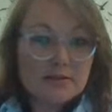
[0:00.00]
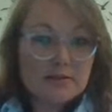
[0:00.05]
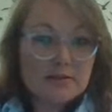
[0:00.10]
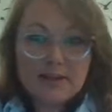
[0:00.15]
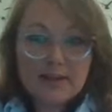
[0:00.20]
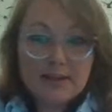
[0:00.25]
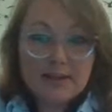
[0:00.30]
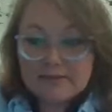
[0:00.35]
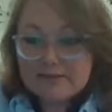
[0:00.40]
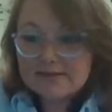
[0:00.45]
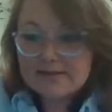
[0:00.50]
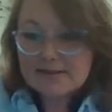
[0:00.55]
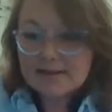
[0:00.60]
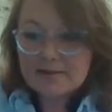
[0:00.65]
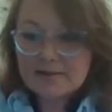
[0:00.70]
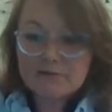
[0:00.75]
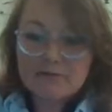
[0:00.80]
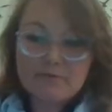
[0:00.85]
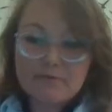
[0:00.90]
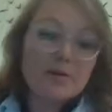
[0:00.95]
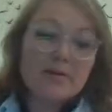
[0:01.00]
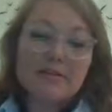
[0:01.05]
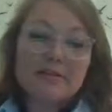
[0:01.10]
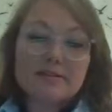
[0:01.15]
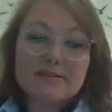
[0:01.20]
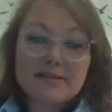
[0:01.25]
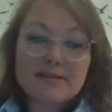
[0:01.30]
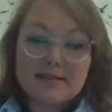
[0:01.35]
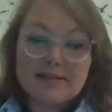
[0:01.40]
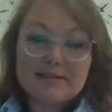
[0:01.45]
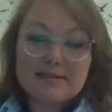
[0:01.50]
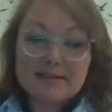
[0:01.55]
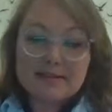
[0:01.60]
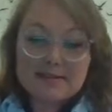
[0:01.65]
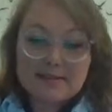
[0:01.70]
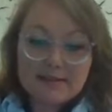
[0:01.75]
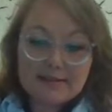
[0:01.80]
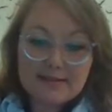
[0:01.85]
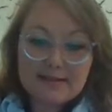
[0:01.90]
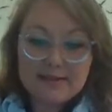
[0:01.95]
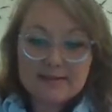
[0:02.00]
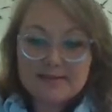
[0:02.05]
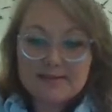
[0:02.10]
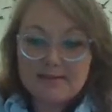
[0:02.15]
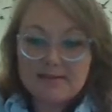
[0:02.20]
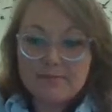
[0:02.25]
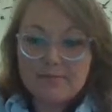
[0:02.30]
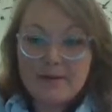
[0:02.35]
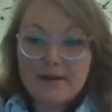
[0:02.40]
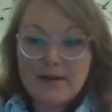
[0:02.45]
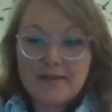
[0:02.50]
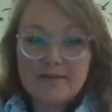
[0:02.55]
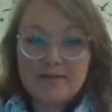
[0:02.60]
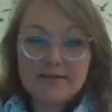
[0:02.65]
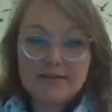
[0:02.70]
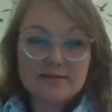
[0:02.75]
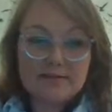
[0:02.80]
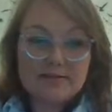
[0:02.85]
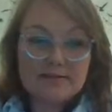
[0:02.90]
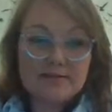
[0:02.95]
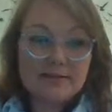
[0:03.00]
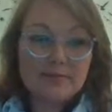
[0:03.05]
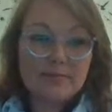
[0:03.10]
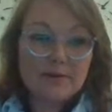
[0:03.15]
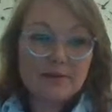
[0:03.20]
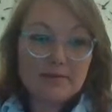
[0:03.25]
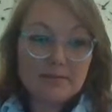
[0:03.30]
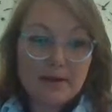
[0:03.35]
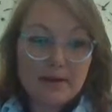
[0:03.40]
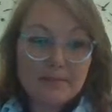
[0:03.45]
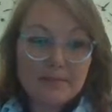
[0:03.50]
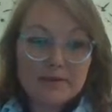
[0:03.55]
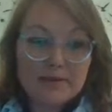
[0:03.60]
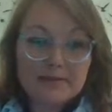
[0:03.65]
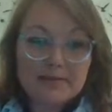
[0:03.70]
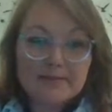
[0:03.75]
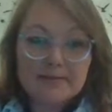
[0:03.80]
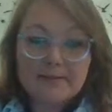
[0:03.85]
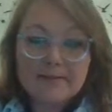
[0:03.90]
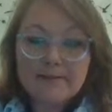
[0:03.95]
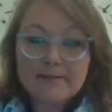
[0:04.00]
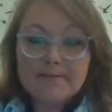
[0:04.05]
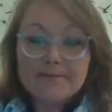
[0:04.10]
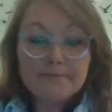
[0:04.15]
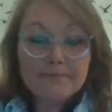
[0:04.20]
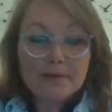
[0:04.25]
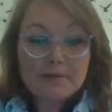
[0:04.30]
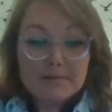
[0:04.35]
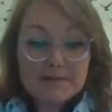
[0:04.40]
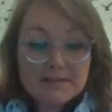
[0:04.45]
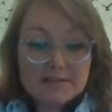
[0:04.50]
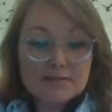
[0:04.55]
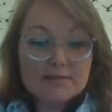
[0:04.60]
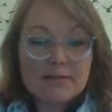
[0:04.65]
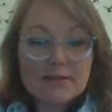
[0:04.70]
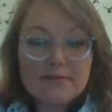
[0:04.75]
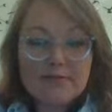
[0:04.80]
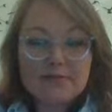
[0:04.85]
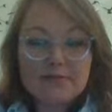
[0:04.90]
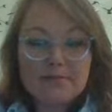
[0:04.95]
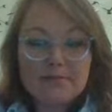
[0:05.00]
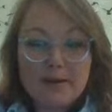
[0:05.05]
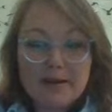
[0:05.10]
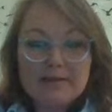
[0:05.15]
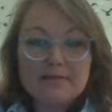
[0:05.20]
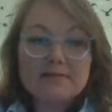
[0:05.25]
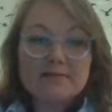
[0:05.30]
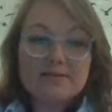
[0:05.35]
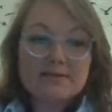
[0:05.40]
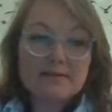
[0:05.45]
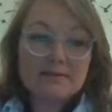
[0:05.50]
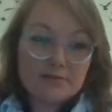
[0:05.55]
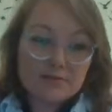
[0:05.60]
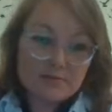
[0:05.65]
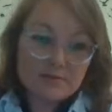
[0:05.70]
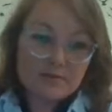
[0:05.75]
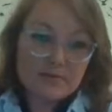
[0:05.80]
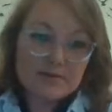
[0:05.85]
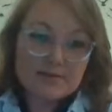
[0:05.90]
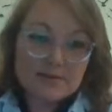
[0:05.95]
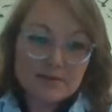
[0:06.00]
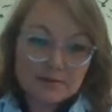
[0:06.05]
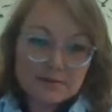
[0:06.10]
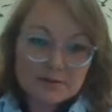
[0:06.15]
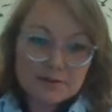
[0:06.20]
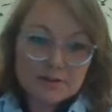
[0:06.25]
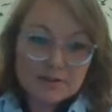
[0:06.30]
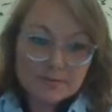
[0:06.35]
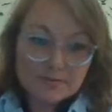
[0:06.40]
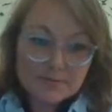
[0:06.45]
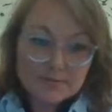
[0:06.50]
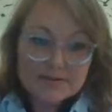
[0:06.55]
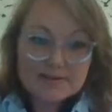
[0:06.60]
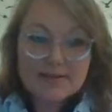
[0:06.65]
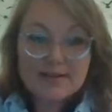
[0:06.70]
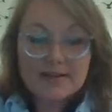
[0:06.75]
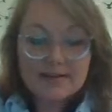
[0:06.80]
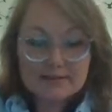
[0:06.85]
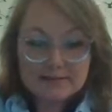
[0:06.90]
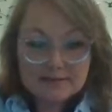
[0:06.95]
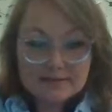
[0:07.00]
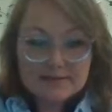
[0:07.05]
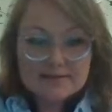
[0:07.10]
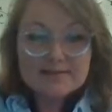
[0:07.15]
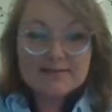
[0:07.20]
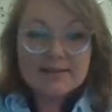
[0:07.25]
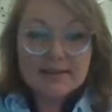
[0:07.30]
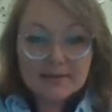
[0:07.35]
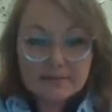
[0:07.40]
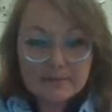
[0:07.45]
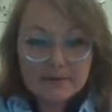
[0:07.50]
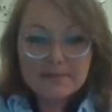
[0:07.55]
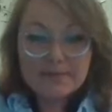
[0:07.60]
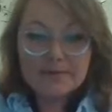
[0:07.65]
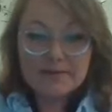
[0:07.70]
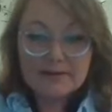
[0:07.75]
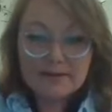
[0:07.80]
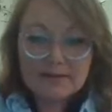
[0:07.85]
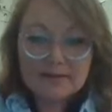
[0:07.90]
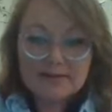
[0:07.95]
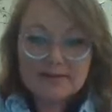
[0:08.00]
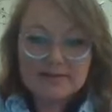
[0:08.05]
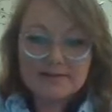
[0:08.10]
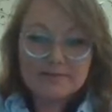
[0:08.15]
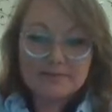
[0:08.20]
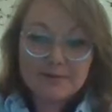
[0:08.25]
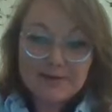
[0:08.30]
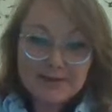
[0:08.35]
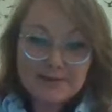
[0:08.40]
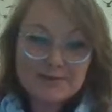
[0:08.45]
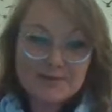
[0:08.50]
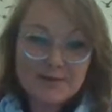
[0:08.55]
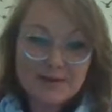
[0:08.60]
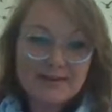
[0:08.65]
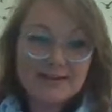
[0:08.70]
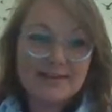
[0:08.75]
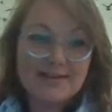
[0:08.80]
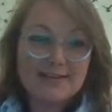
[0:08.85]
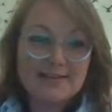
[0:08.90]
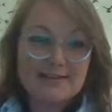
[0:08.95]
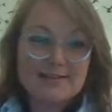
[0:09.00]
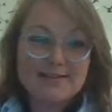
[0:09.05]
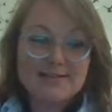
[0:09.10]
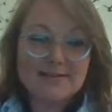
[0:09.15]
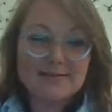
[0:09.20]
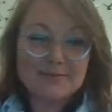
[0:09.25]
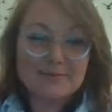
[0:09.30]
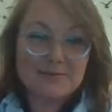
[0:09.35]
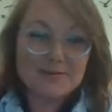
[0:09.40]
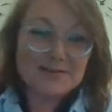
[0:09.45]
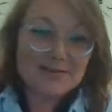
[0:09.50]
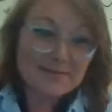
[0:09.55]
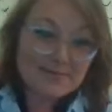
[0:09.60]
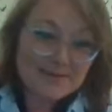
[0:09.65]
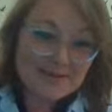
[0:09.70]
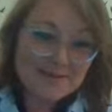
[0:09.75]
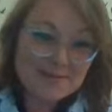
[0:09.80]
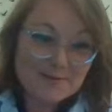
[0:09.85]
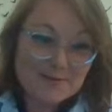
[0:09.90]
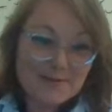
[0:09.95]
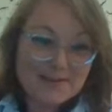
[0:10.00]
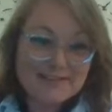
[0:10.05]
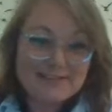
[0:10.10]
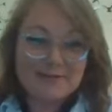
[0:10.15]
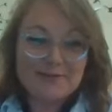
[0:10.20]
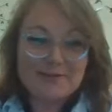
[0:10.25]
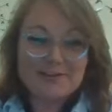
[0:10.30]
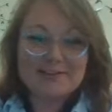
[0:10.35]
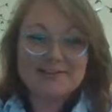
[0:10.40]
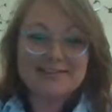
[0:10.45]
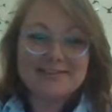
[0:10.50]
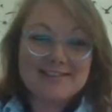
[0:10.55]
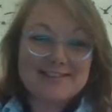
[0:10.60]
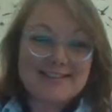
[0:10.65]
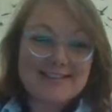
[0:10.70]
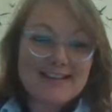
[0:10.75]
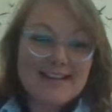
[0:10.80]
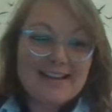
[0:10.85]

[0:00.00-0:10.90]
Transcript: So you cannot take remote sensing techniques and apply these to seabed mapping. We still have to mount instruments on ships and steam up and down in pretty straight lines, which is sometimes quite difficult.